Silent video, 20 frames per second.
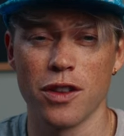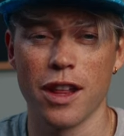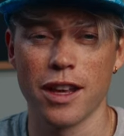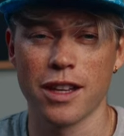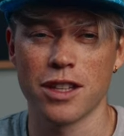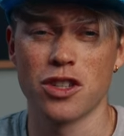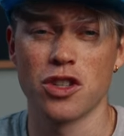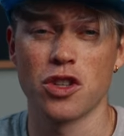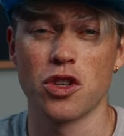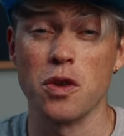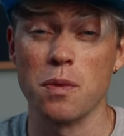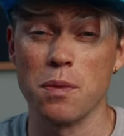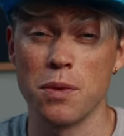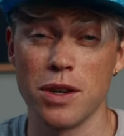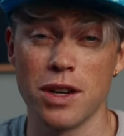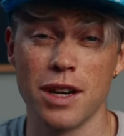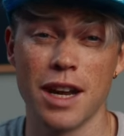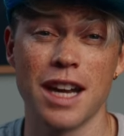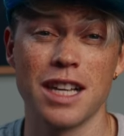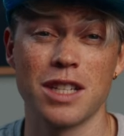like
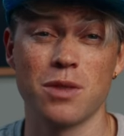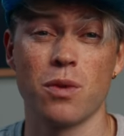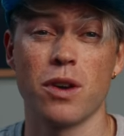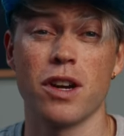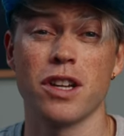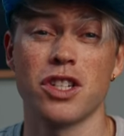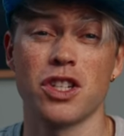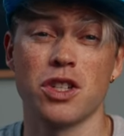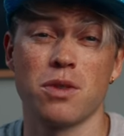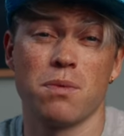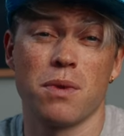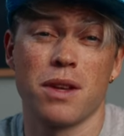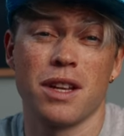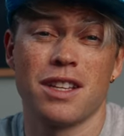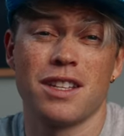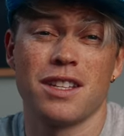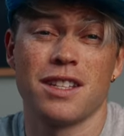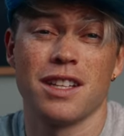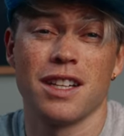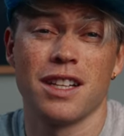super nice watches, but
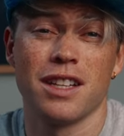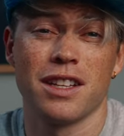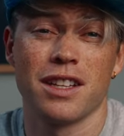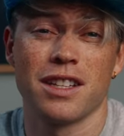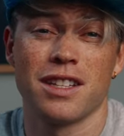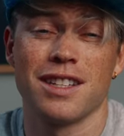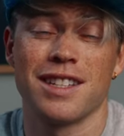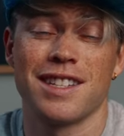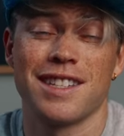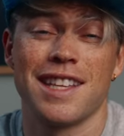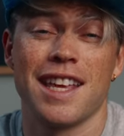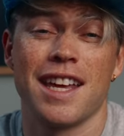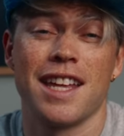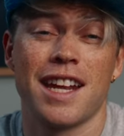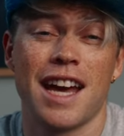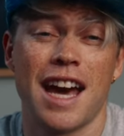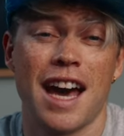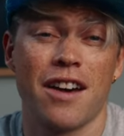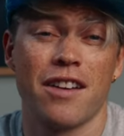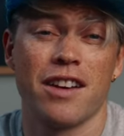it still doesn't
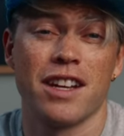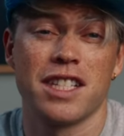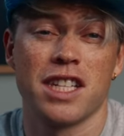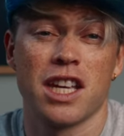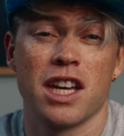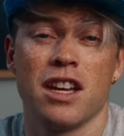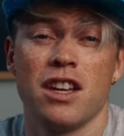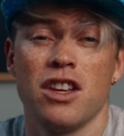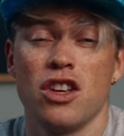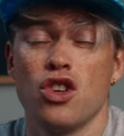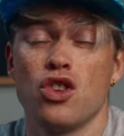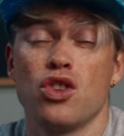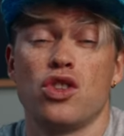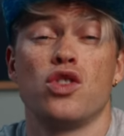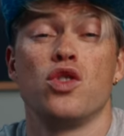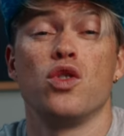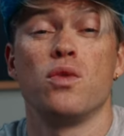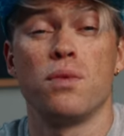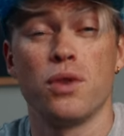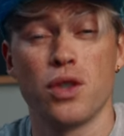stand out as a
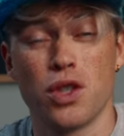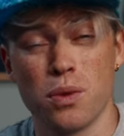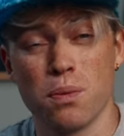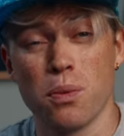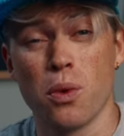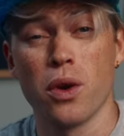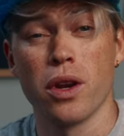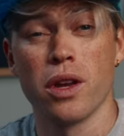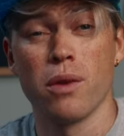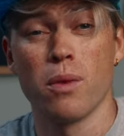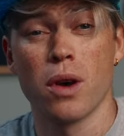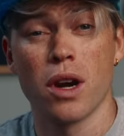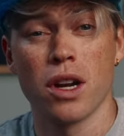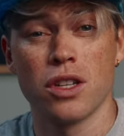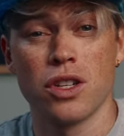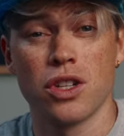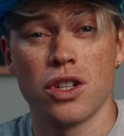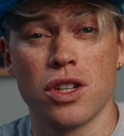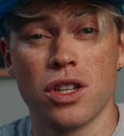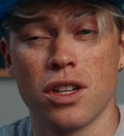super sporty
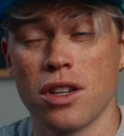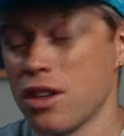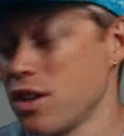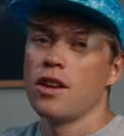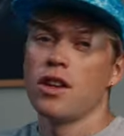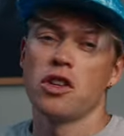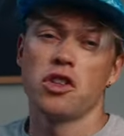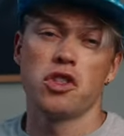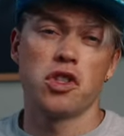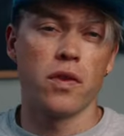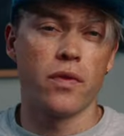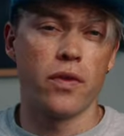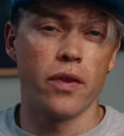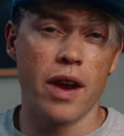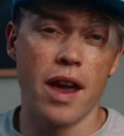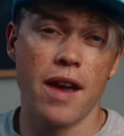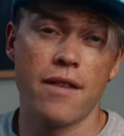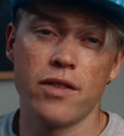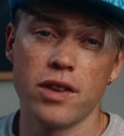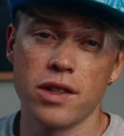watch. So for
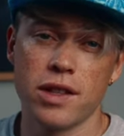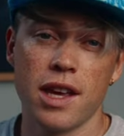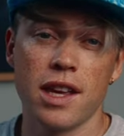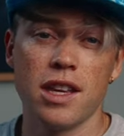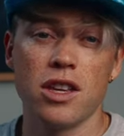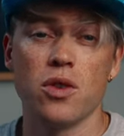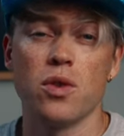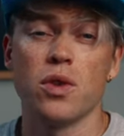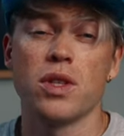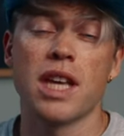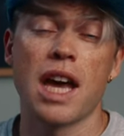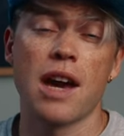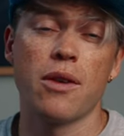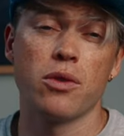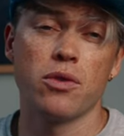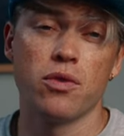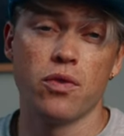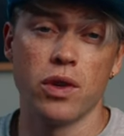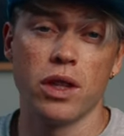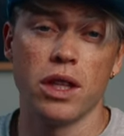everyday use, I
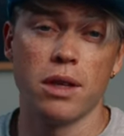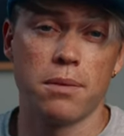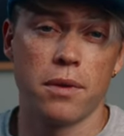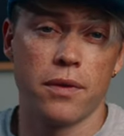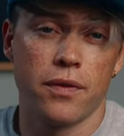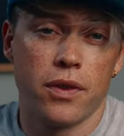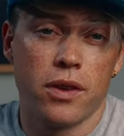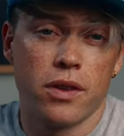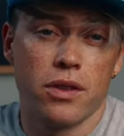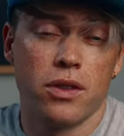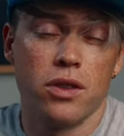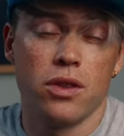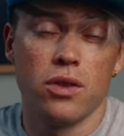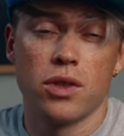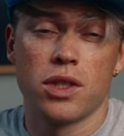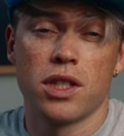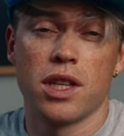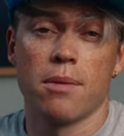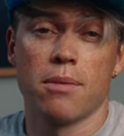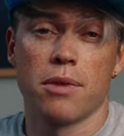would really prefer to
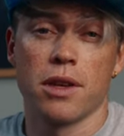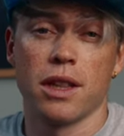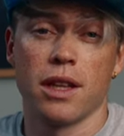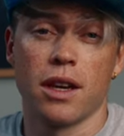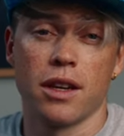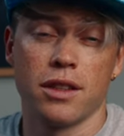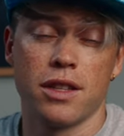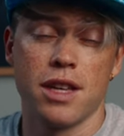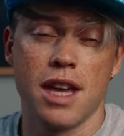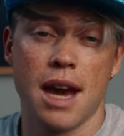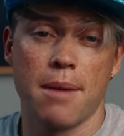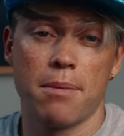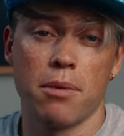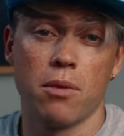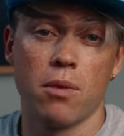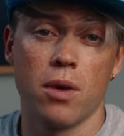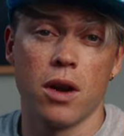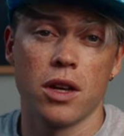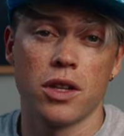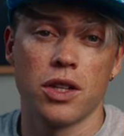use something like the
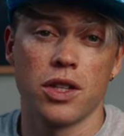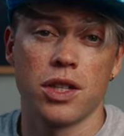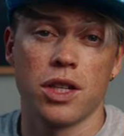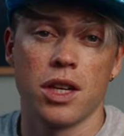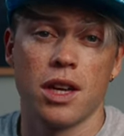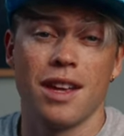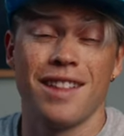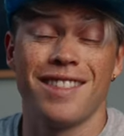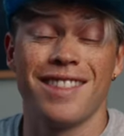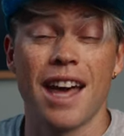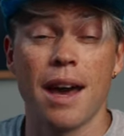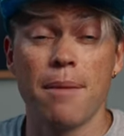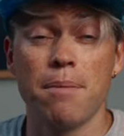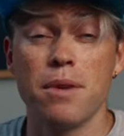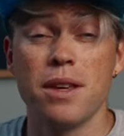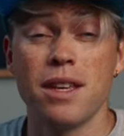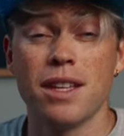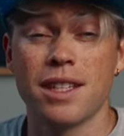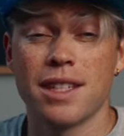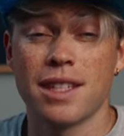Apple Watch. That
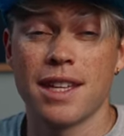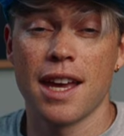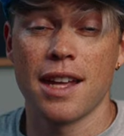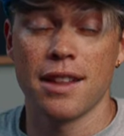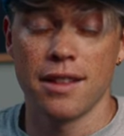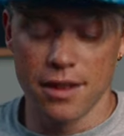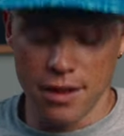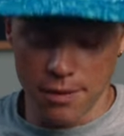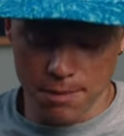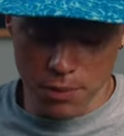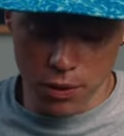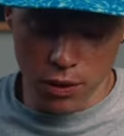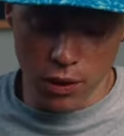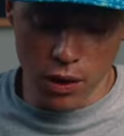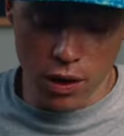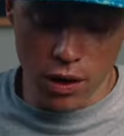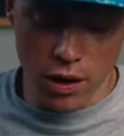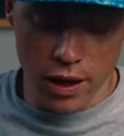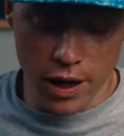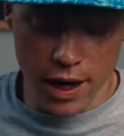being said, the
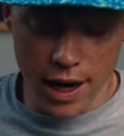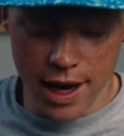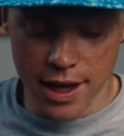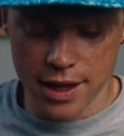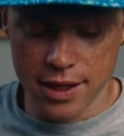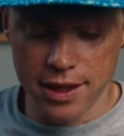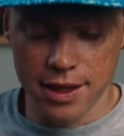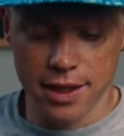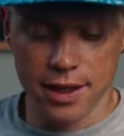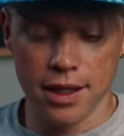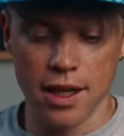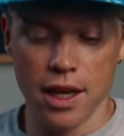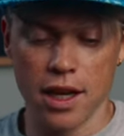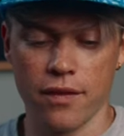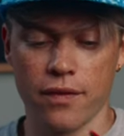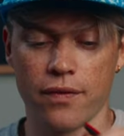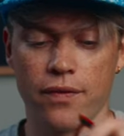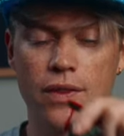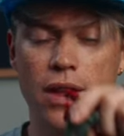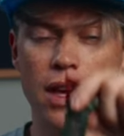Polar has kind
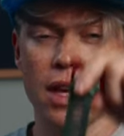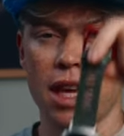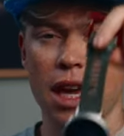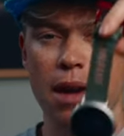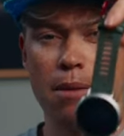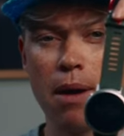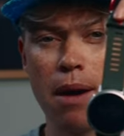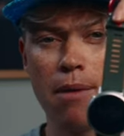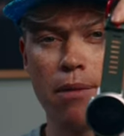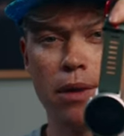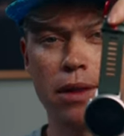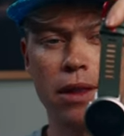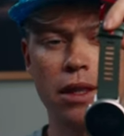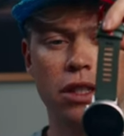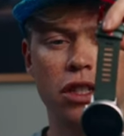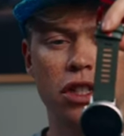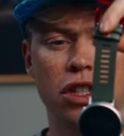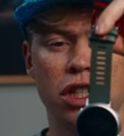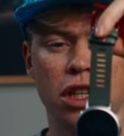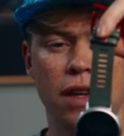of, they came up with
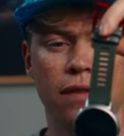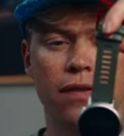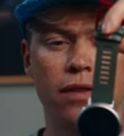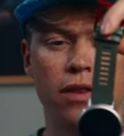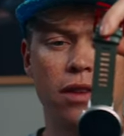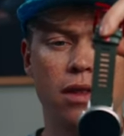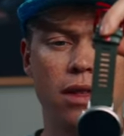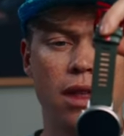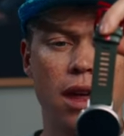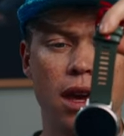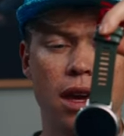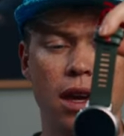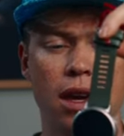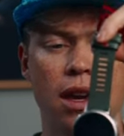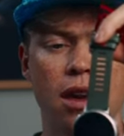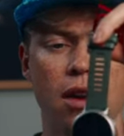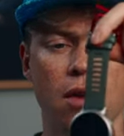this shift thing